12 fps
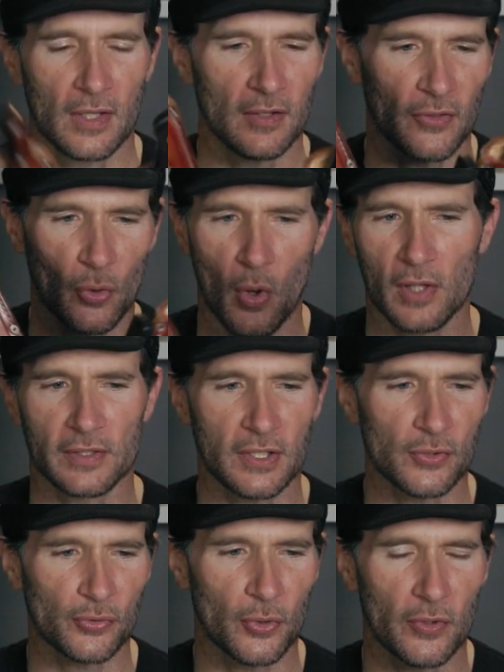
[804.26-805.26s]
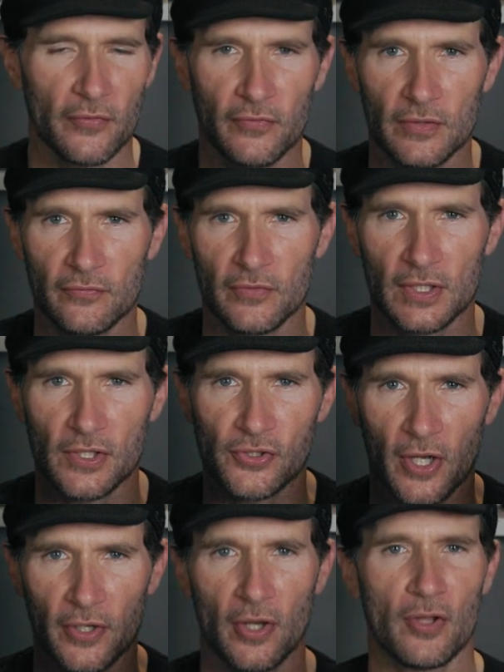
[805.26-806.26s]
The quality control, the fit and finish
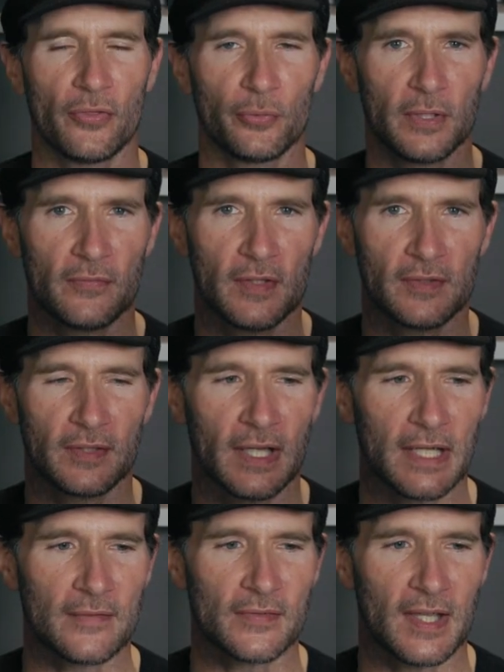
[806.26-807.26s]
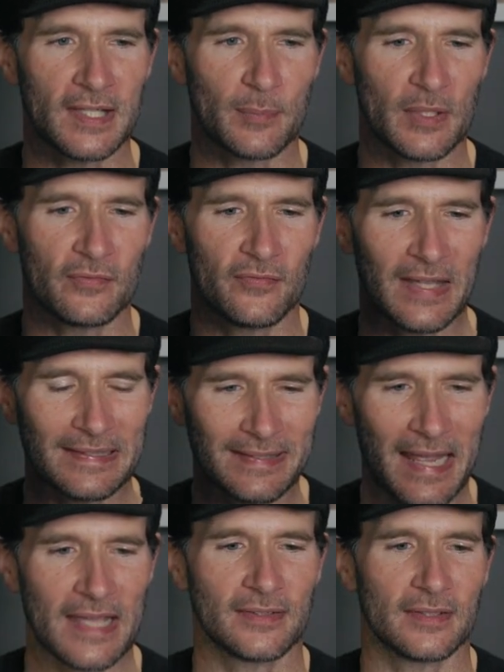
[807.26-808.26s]
on all three of these knives has been
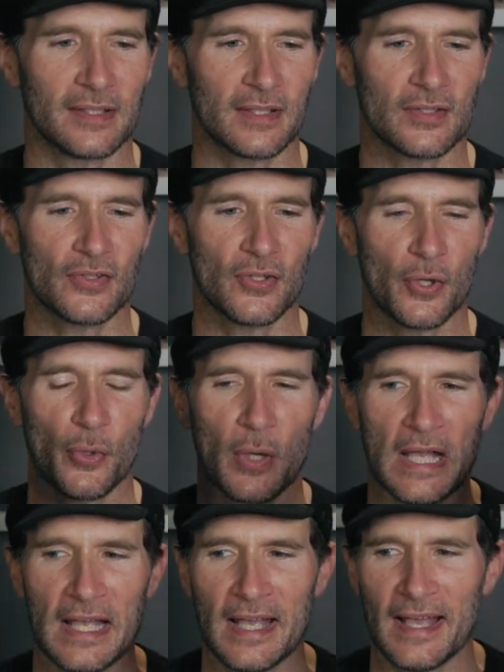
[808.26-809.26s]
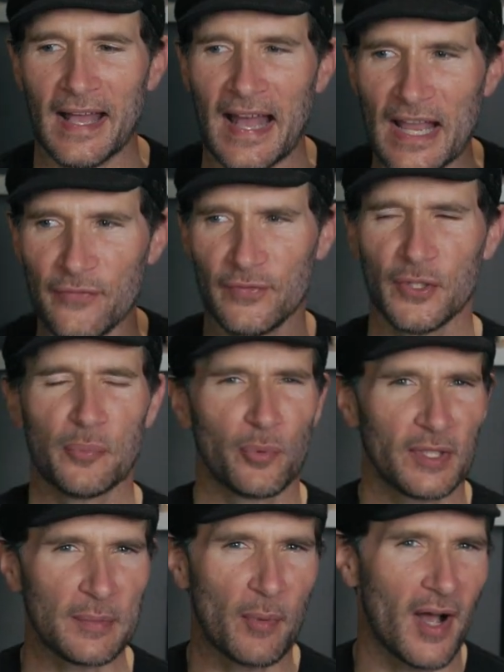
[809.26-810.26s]
fantastic. So I feel
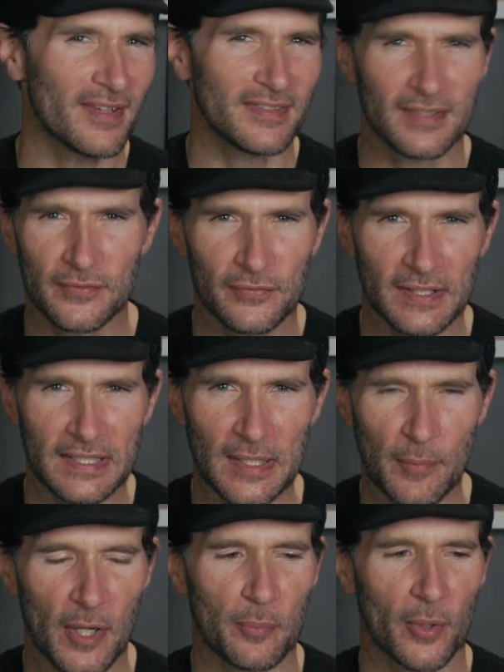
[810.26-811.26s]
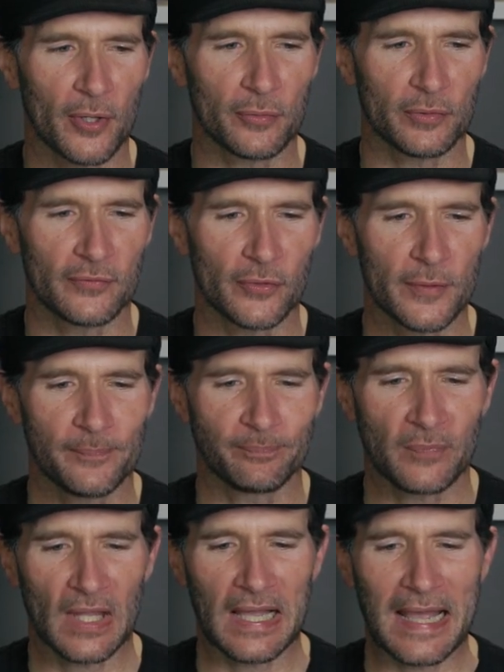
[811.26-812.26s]
pretty positively about Bark River.
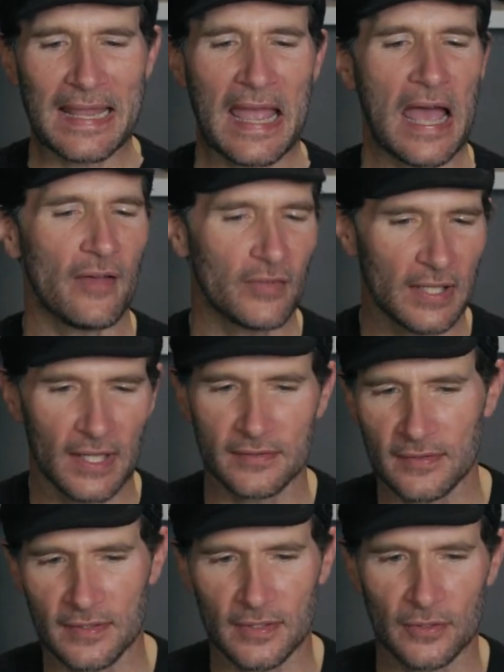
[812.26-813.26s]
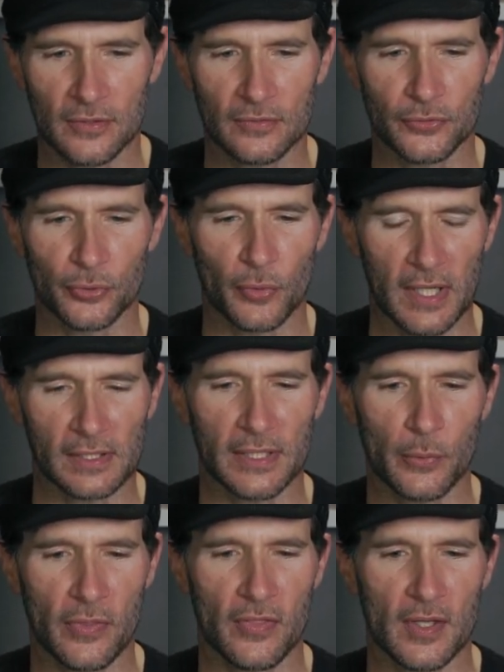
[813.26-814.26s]
I haven't had to deal directly
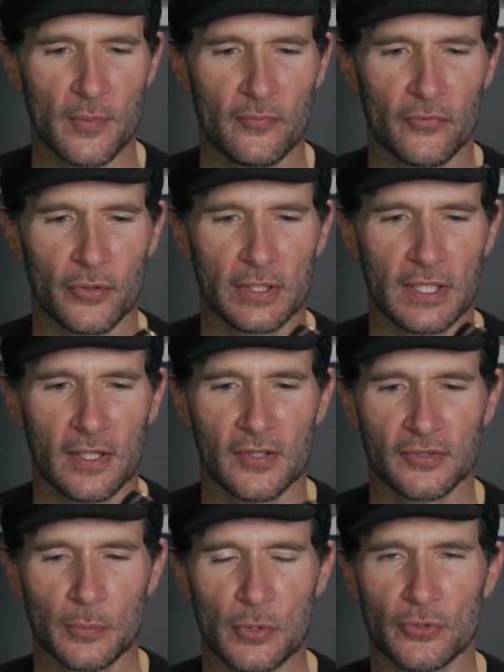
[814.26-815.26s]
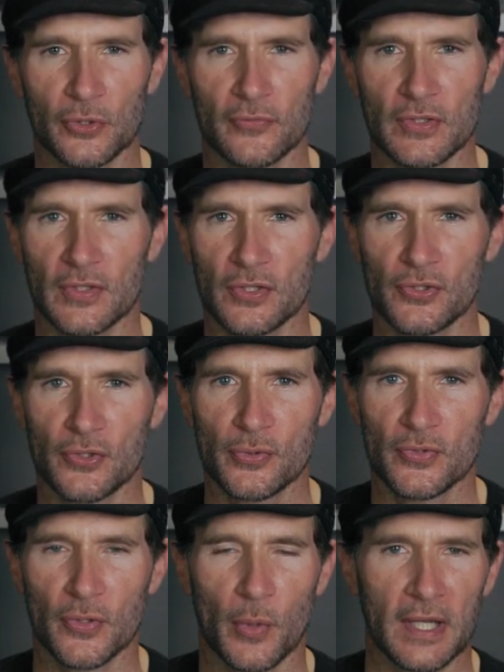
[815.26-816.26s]
with them for any customer service
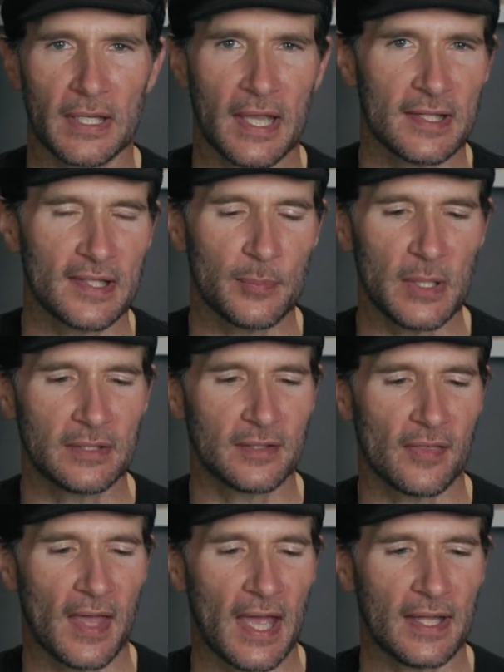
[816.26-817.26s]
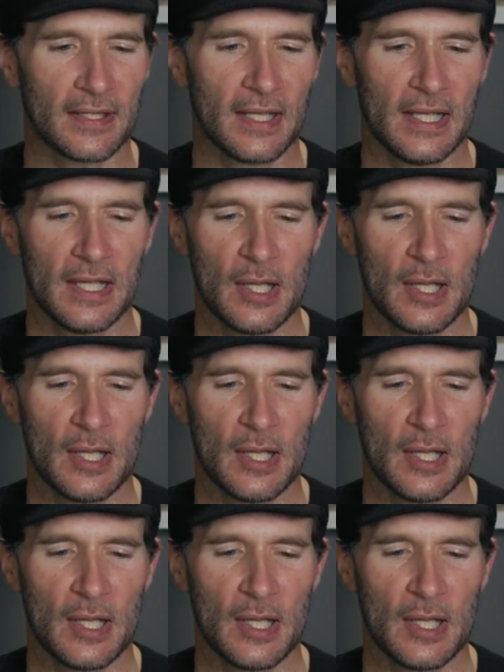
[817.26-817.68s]
issues, so I can't speak to that.